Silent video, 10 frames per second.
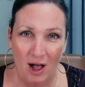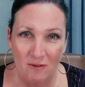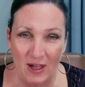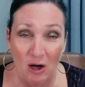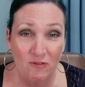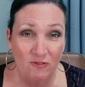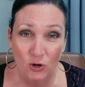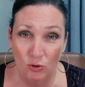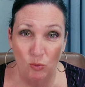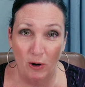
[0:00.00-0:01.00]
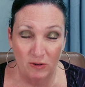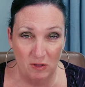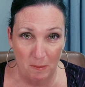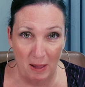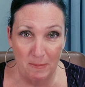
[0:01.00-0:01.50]
of how food works
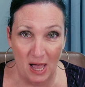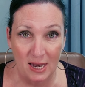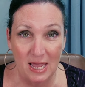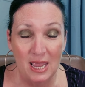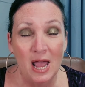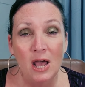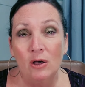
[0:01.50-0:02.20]
in my body.